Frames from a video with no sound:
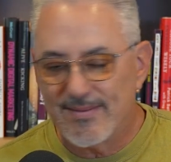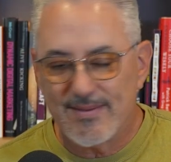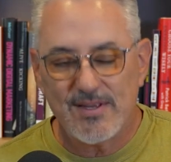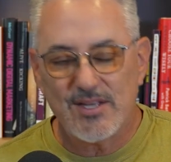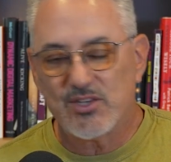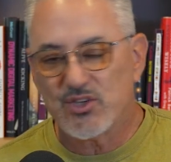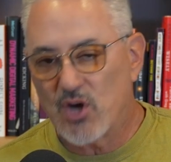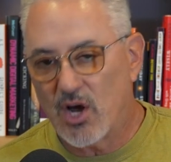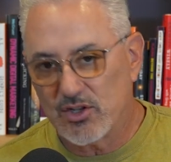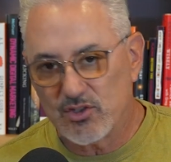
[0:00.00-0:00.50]

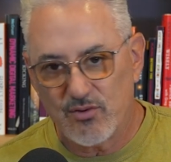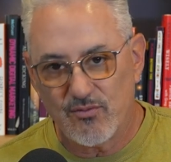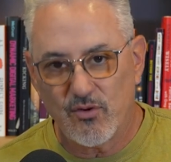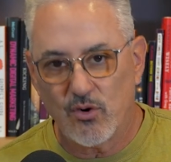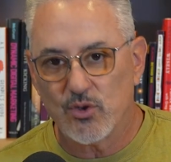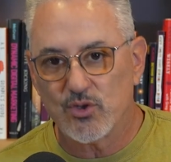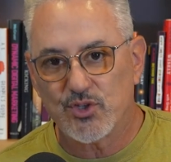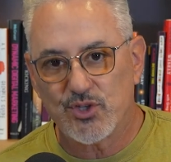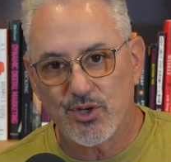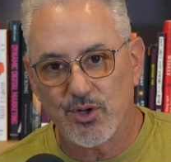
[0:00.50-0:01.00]
It's
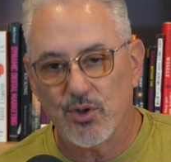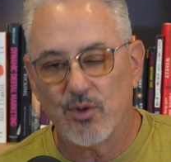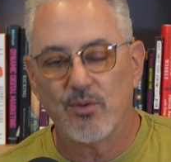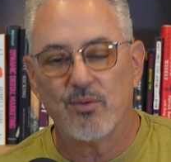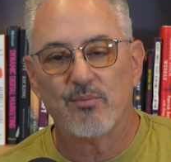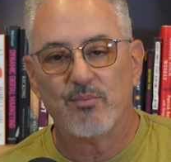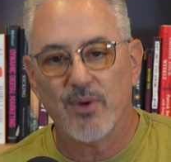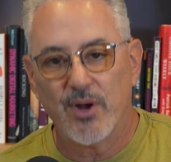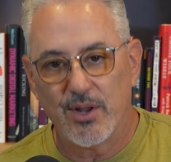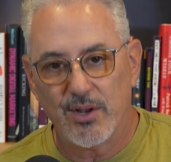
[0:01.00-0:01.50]

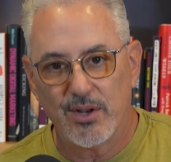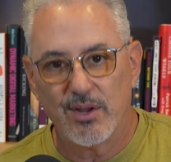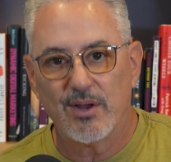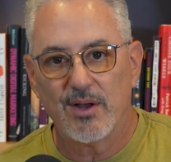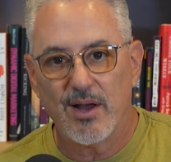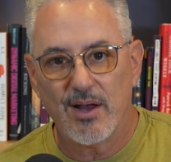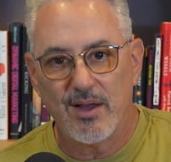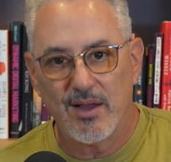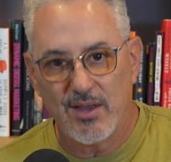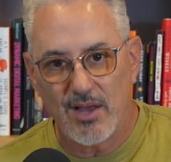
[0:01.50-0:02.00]
controversial, but
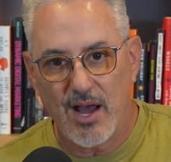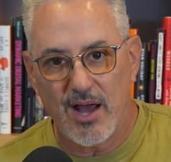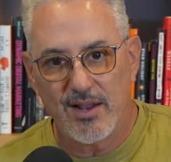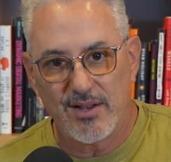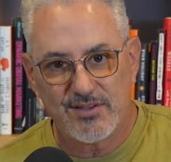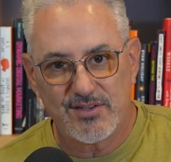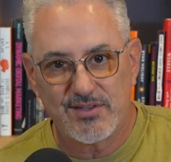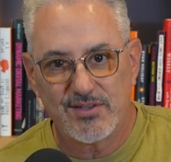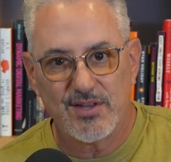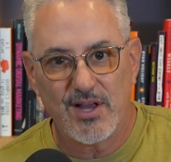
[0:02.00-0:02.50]

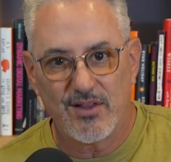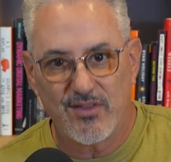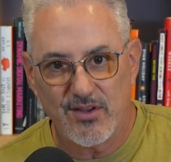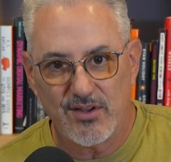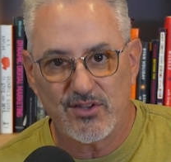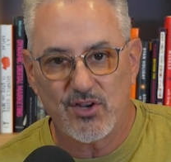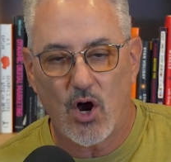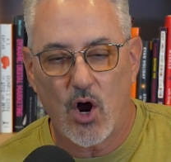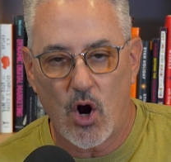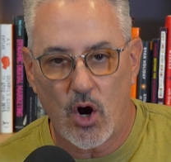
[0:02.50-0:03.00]
it's
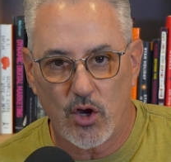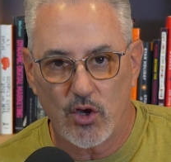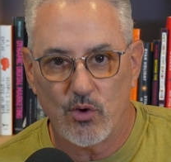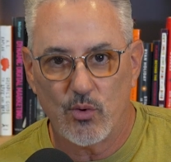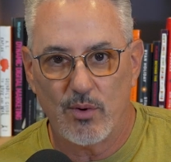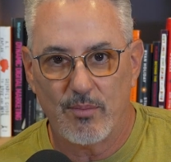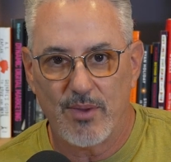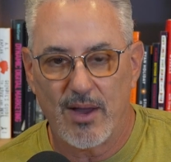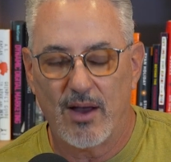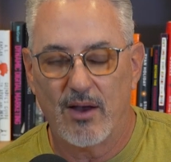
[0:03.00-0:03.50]
nothing to
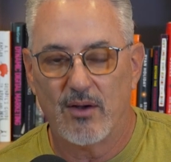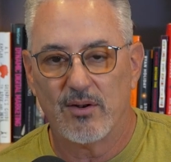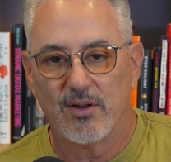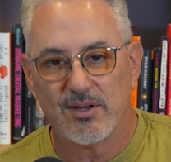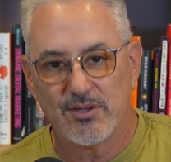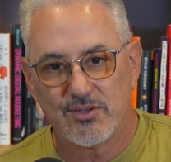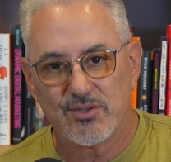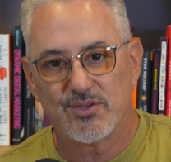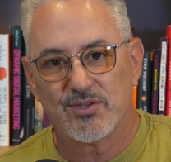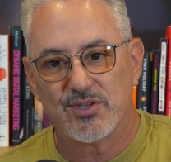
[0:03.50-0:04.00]
argue about.
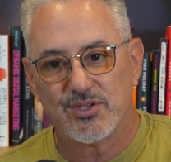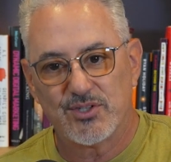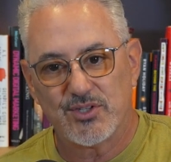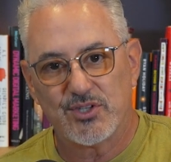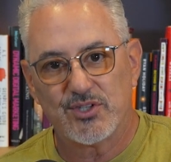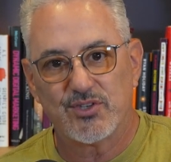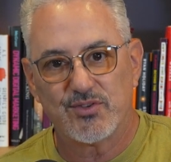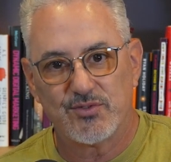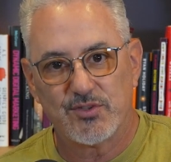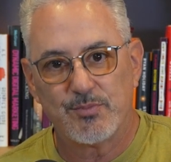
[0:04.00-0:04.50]
It's
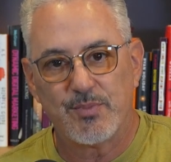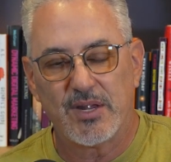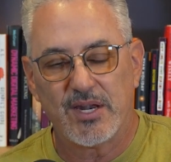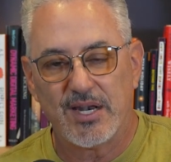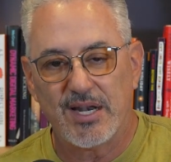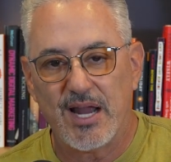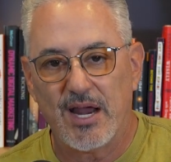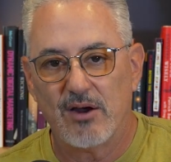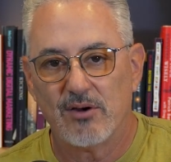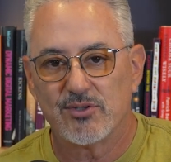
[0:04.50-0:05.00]
just
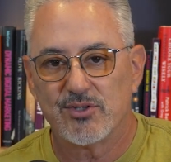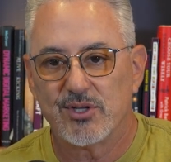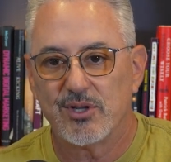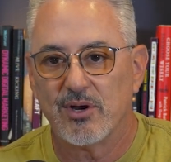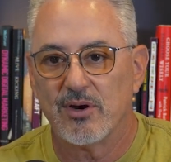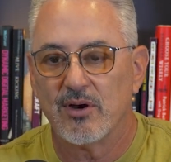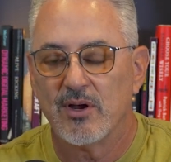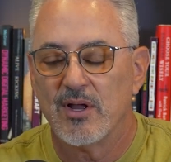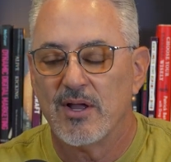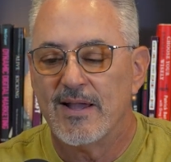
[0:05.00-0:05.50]
splitting hairs
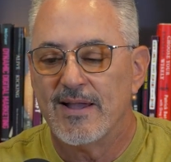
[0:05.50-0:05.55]
there.